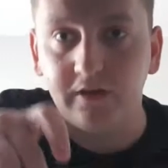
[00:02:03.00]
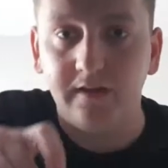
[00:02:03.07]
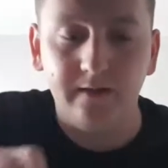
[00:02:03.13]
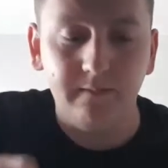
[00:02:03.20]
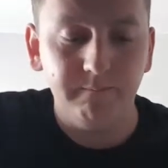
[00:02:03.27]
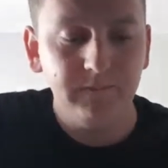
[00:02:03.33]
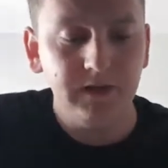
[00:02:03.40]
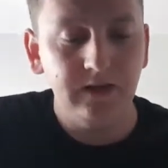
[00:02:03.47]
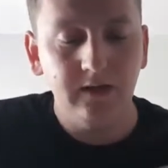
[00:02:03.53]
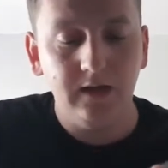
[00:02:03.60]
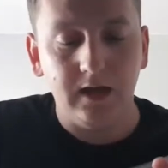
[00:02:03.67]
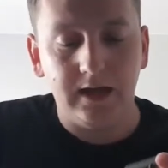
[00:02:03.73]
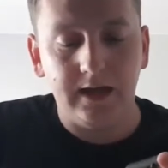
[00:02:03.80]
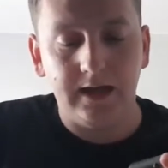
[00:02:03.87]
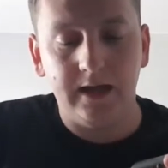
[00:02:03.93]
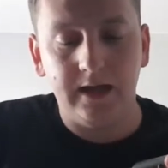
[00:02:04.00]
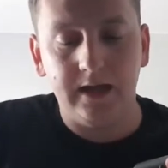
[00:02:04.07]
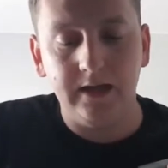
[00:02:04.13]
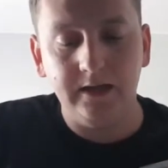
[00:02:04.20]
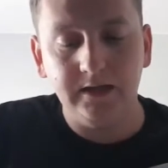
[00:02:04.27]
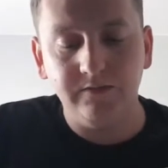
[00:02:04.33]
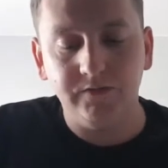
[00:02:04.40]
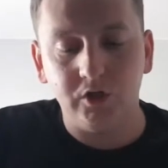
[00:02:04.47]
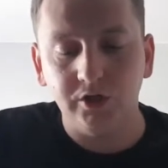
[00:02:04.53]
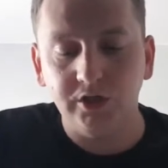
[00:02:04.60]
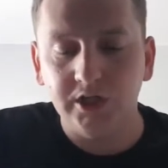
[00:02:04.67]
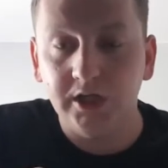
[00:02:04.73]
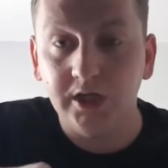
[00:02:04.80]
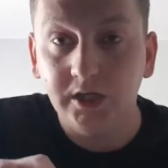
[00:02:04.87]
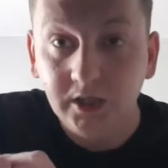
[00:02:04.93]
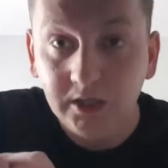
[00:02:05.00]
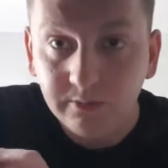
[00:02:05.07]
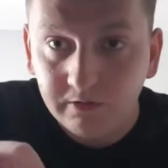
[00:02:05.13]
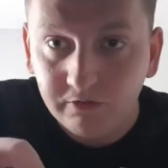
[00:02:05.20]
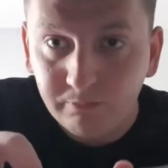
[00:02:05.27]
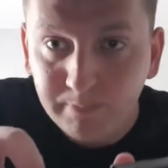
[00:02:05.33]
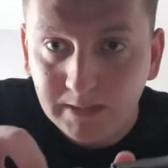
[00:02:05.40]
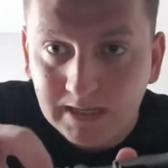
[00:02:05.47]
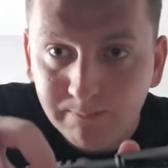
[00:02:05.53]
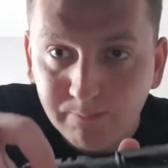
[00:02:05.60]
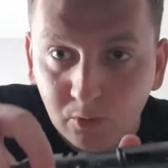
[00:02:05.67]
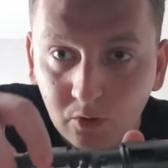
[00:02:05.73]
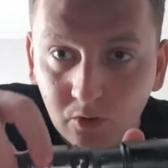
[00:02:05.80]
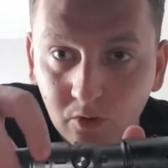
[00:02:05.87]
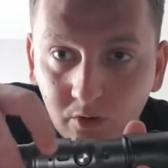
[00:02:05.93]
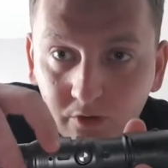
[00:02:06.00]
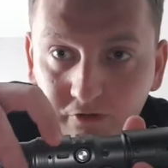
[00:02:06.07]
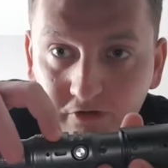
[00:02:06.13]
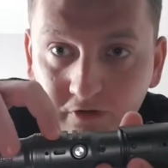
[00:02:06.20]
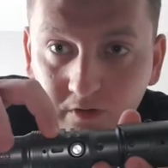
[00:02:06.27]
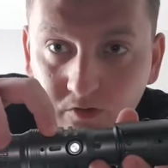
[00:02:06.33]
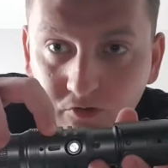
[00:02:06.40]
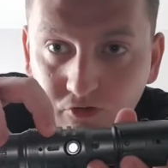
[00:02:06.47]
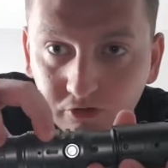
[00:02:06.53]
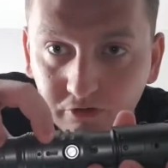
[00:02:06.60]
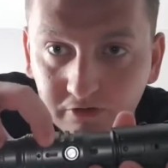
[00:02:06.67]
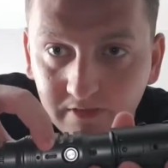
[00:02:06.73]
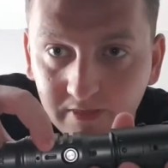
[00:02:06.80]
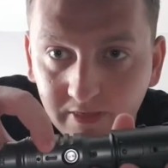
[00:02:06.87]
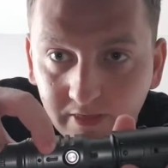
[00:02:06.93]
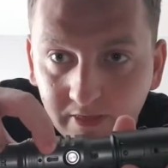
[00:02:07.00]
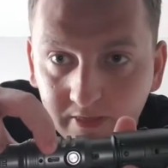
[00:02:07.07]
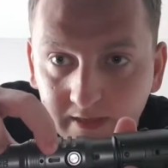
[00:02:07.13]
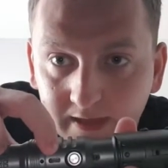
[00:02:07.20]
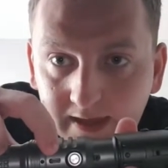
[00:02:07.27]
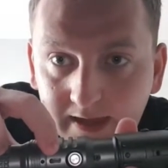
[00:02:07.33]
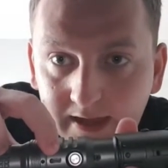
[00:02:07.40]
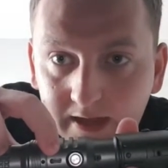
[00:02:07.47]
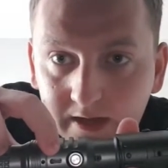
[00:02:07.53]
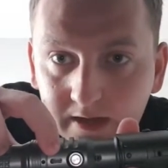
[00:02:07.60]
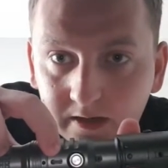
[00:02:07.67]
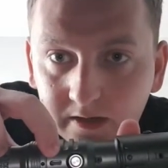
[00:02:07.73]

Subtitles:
that. You've got your USB port just there.